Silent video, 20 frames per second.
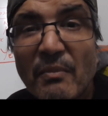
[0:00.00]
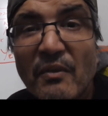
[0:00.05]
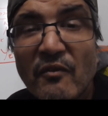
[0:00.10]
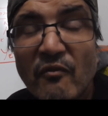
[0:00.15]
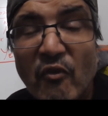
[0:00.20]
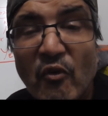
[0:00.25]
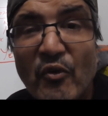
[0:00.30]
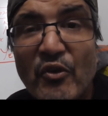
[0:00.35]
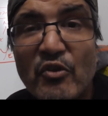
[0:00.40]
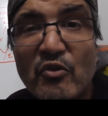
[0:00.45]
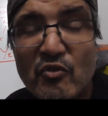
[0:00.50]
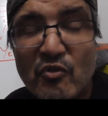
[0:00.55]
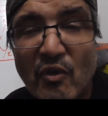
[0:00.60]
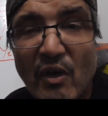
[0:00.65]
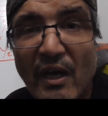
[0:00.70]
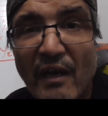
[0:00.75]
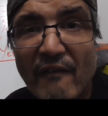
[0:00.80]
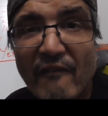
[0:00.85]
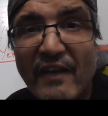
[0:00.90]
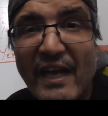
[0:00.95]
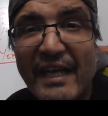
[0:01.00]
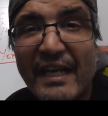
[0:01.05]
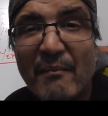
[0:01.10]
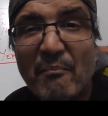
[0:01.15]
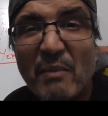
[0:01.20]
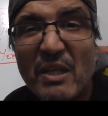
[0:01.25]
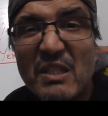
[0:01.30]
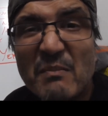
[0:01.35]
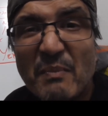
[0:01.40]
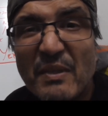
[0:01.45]
before you drive and it
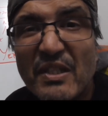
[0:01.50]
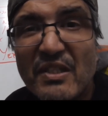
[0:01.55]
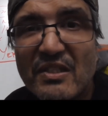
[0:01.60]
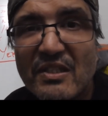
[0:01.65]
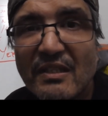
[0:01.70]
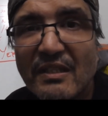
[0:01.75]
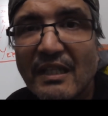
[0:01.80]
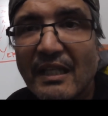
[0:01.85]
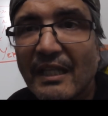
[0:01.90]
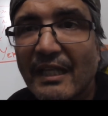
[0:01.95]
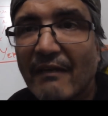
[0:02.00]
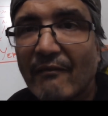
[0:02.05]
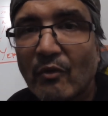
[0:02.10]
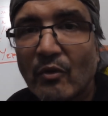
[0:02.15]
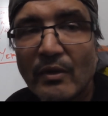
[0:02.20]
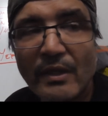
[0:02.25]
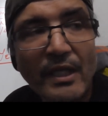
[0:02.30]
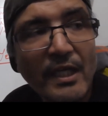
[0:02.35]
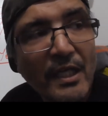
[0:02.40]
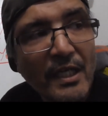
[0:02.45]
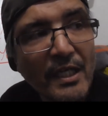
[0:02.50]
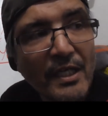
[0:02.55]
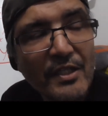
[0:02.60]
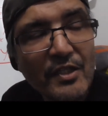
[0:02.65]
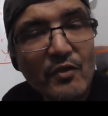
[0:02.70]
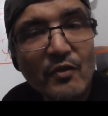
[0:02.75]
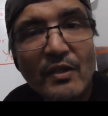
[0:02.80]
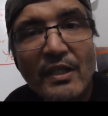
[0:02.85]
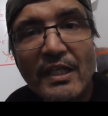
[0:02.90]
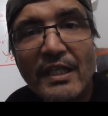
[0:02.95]
must be a certain level.
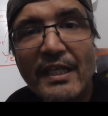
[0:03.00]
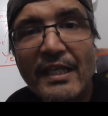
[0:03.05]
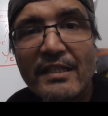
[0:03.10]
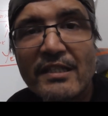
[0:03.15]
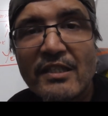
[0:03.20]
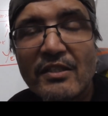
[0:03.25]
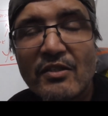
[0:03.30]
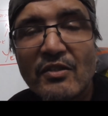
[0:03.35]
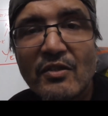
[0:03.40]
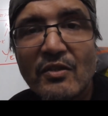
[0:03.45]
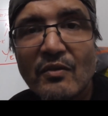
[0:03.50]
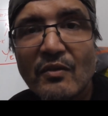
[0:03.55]
You can get into